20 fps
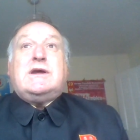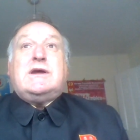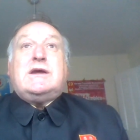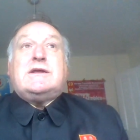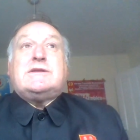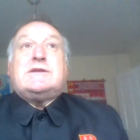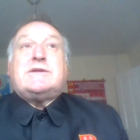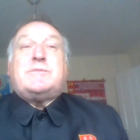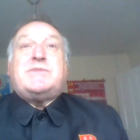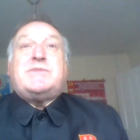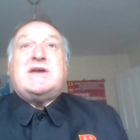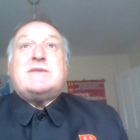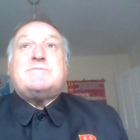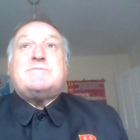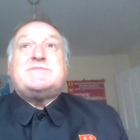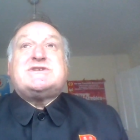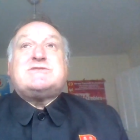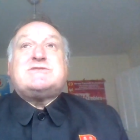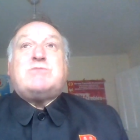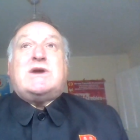The
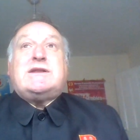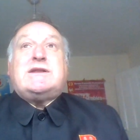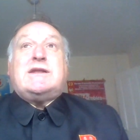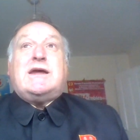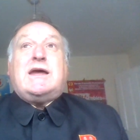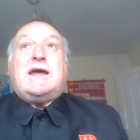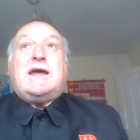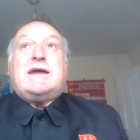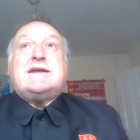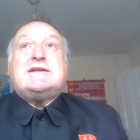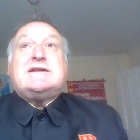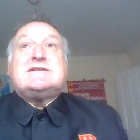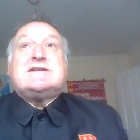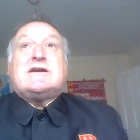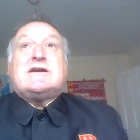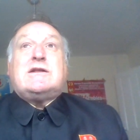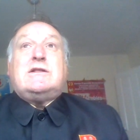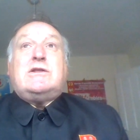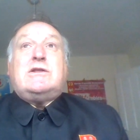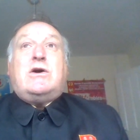pips went at
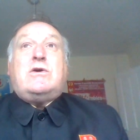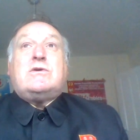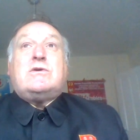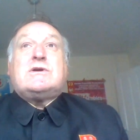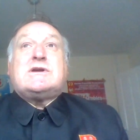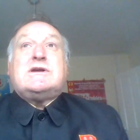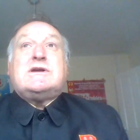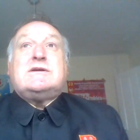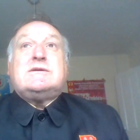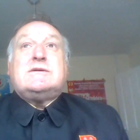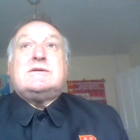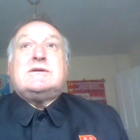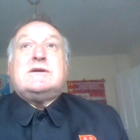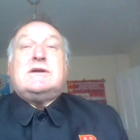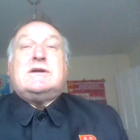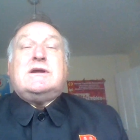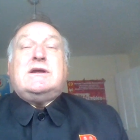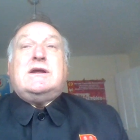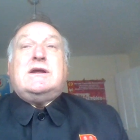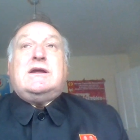8 o'clock.
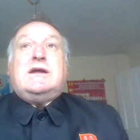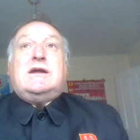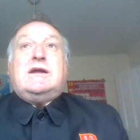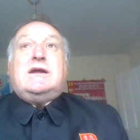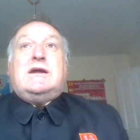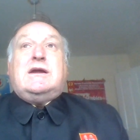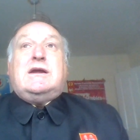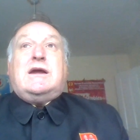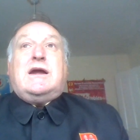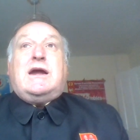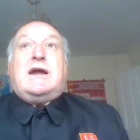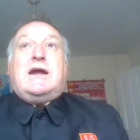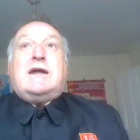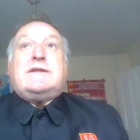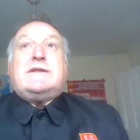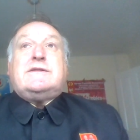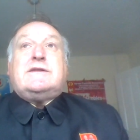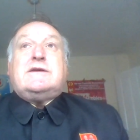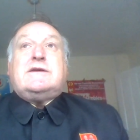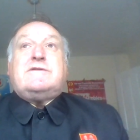
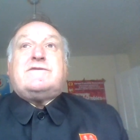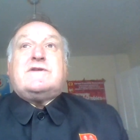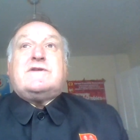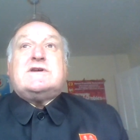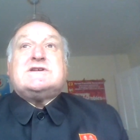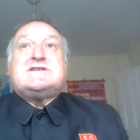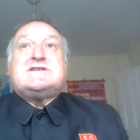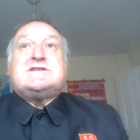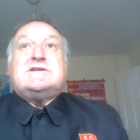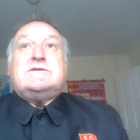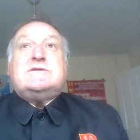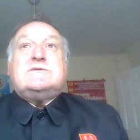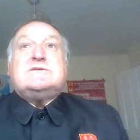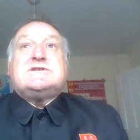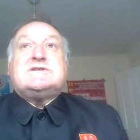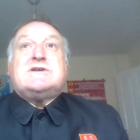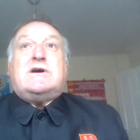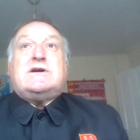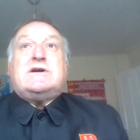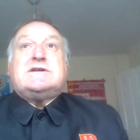And the first
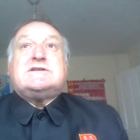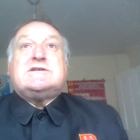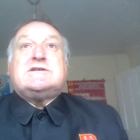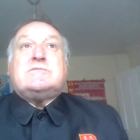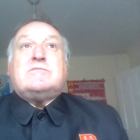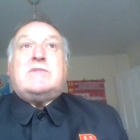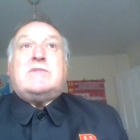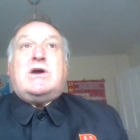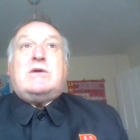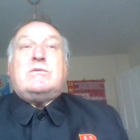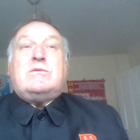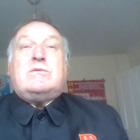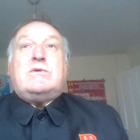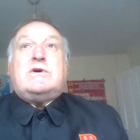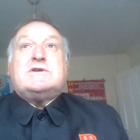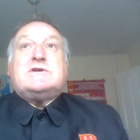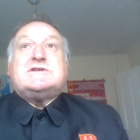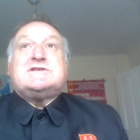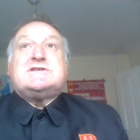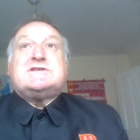news item
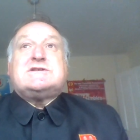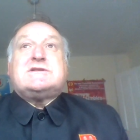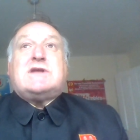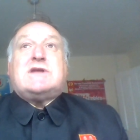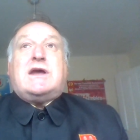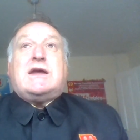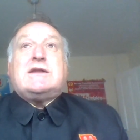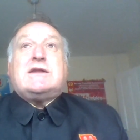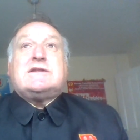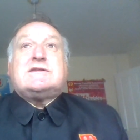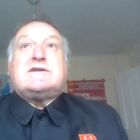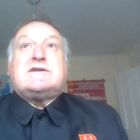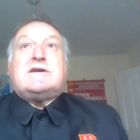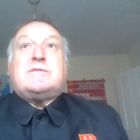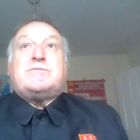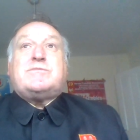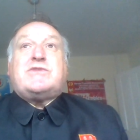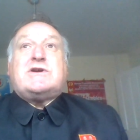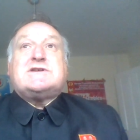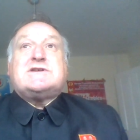was that
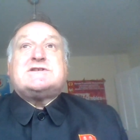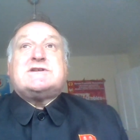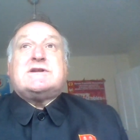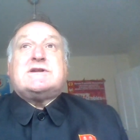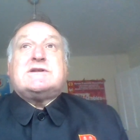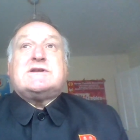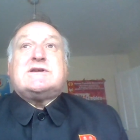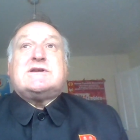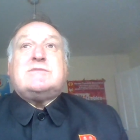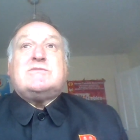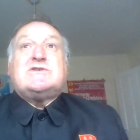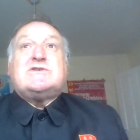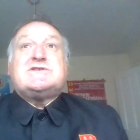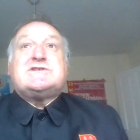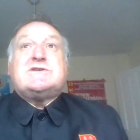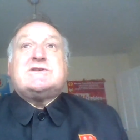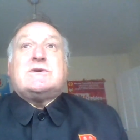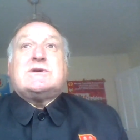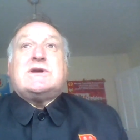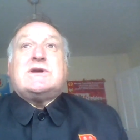President Kim
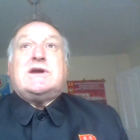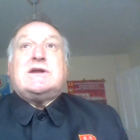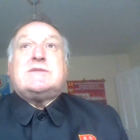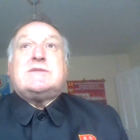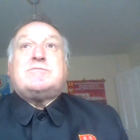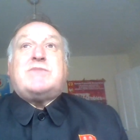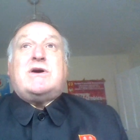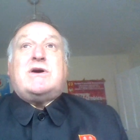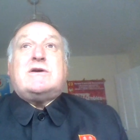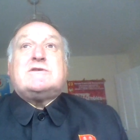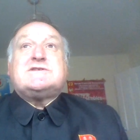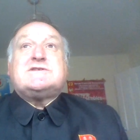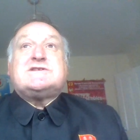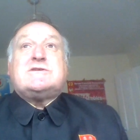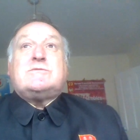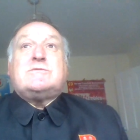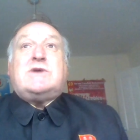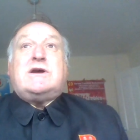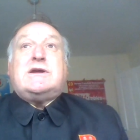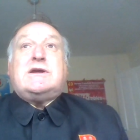Il-sung had passed
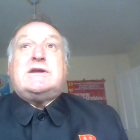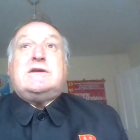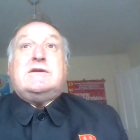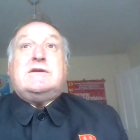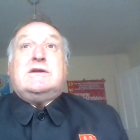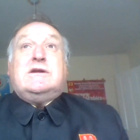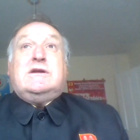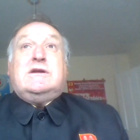away.